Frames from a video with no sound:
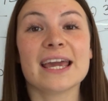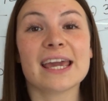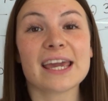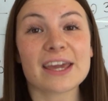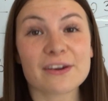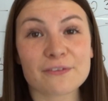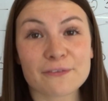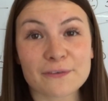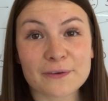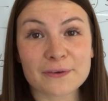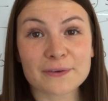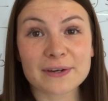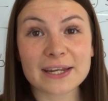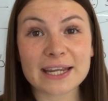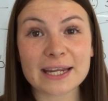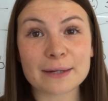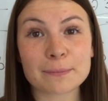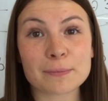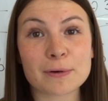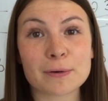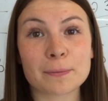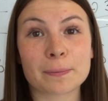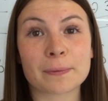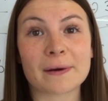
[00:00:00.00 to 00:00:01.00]
If you need
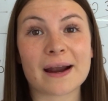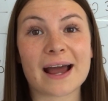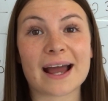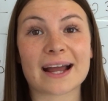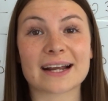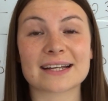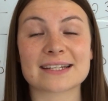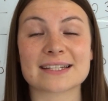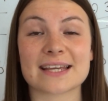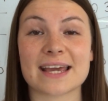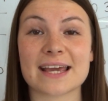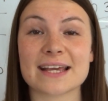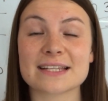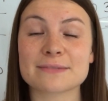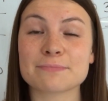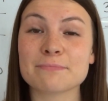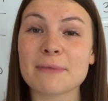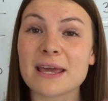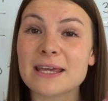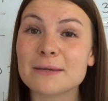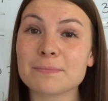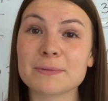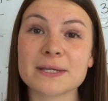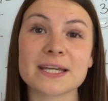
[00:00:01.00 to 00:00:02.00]
more practice,
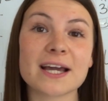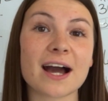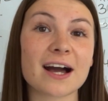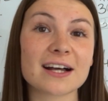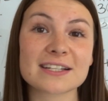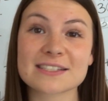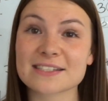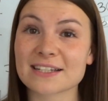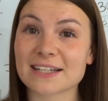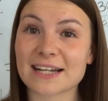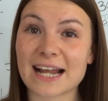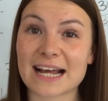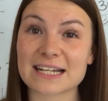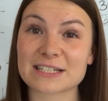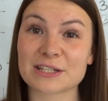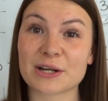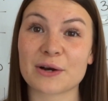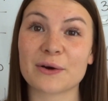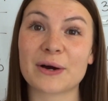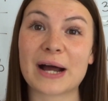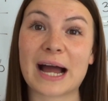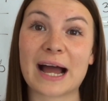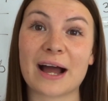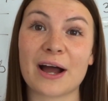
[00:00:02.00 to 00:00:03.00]
maybe ask an
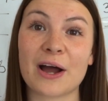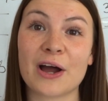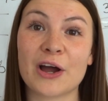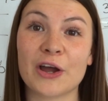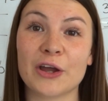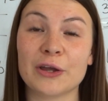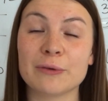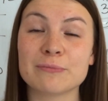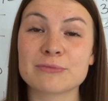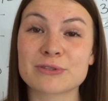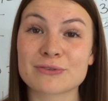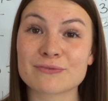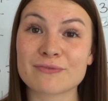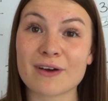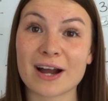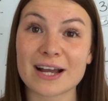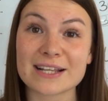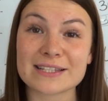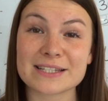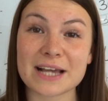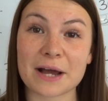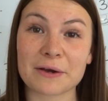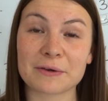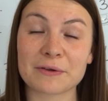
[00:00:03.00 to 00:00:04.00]
adult at home to
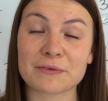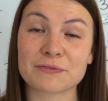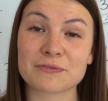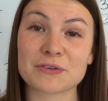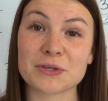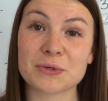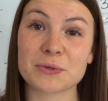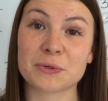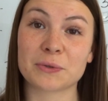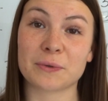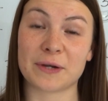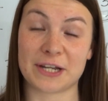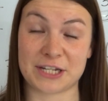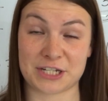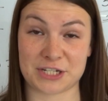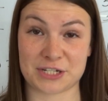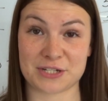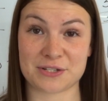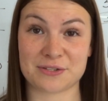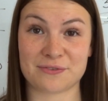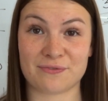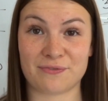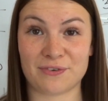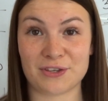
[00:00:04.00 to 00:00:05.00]
write down a few
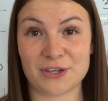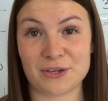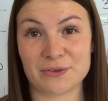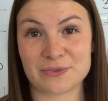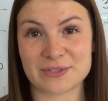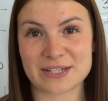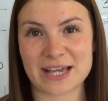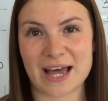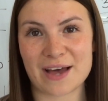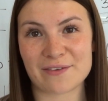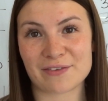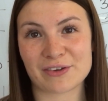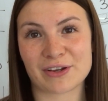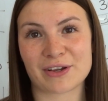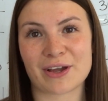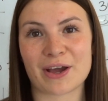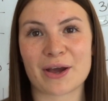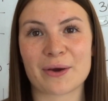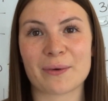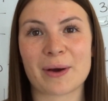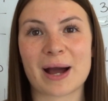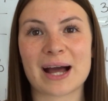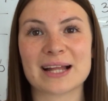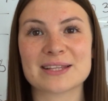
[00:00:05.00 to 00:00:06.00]
questions for you to have a
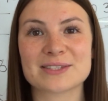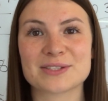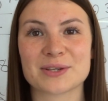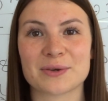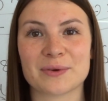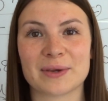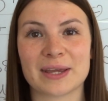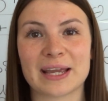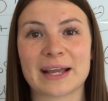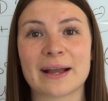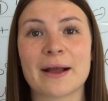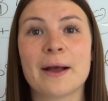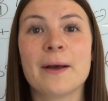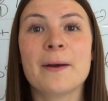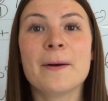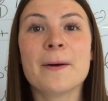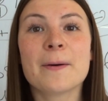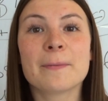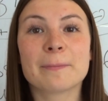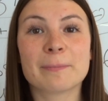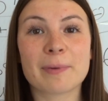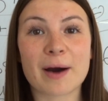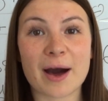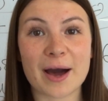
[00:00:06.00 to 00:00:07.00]
go at doing
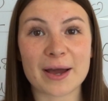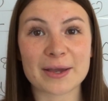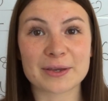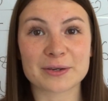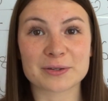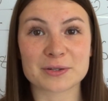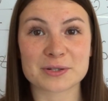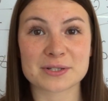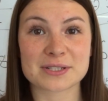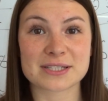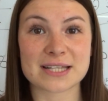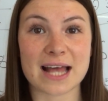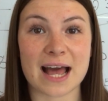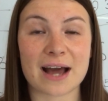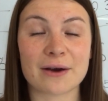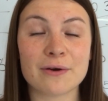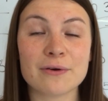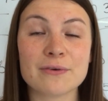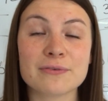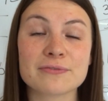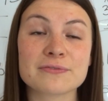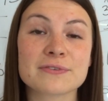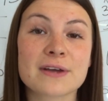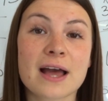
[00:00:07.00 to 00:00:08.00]
by
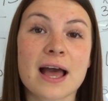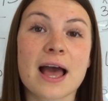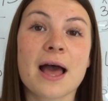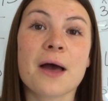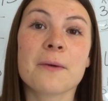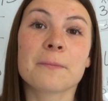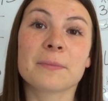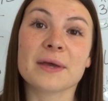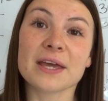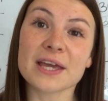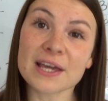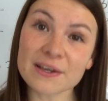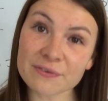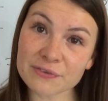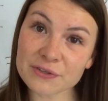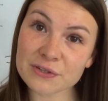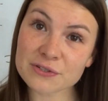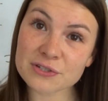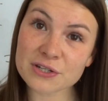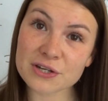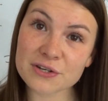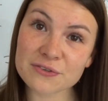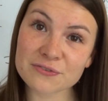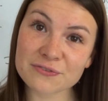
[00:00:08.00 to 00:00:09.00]
yourself. But if
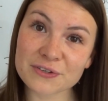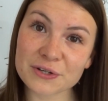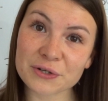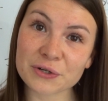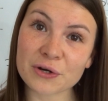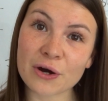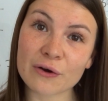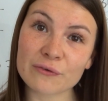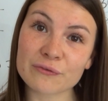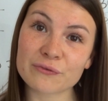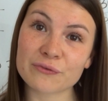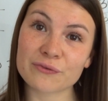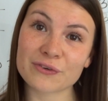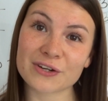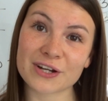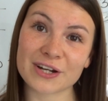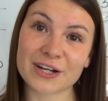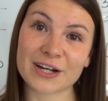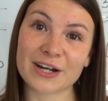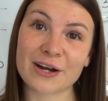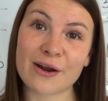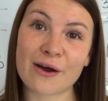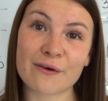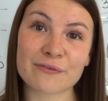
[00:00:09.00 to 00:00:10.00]
you do feel
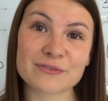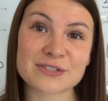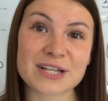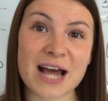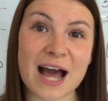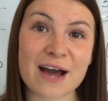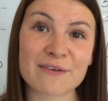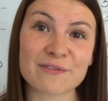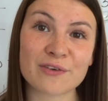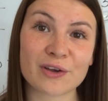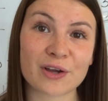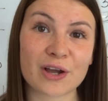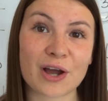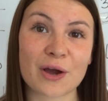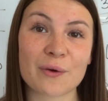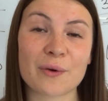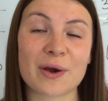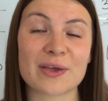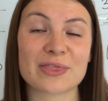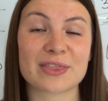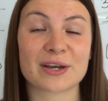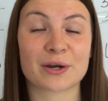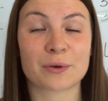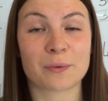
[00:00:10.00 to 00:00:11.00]
confident enough to have a go
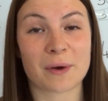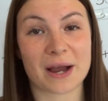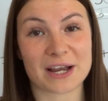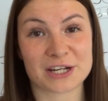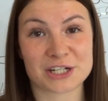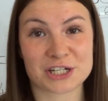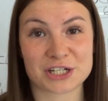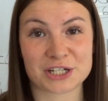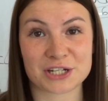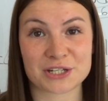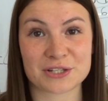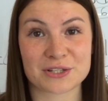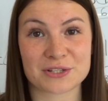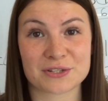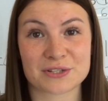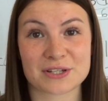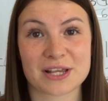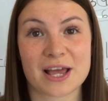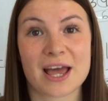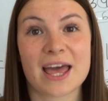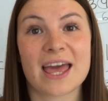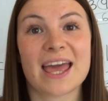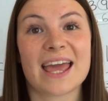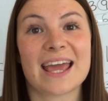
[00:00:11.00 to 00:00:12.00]
at the
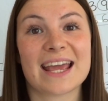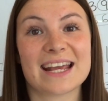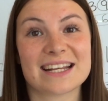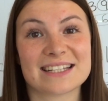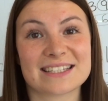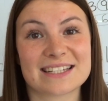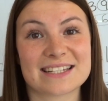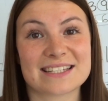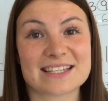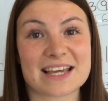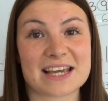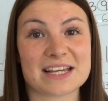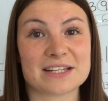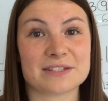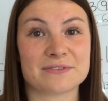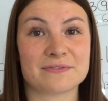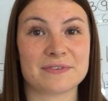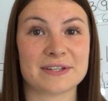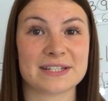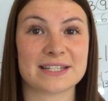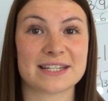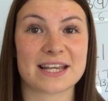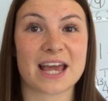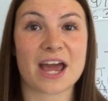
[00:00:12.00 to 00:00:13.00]
questions in today's
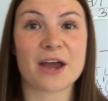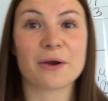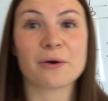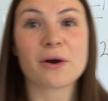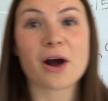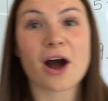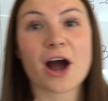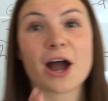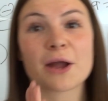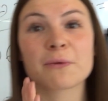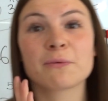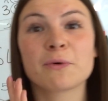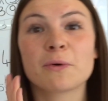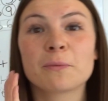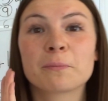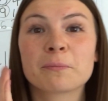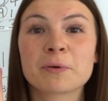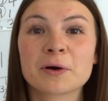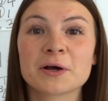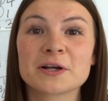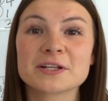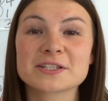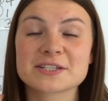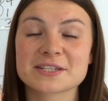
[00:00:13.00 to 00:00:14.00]
video, I will
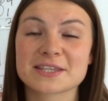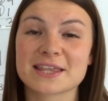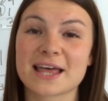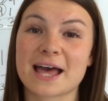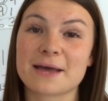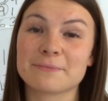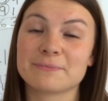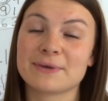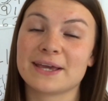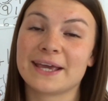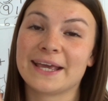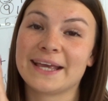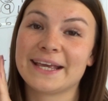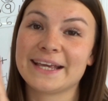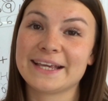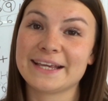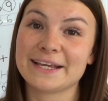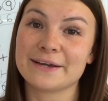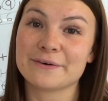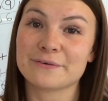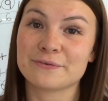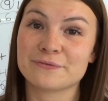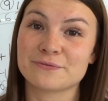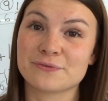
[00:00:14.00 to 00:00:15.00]
put them
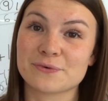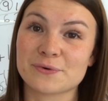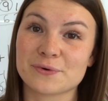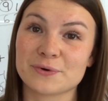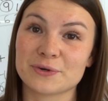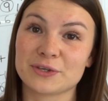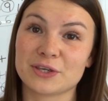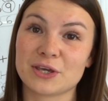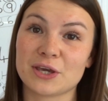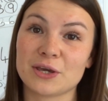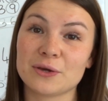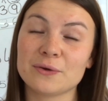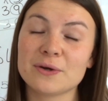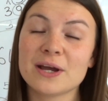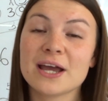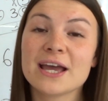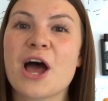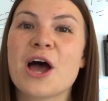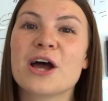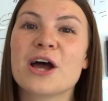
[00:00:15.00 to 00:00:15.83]
here for you.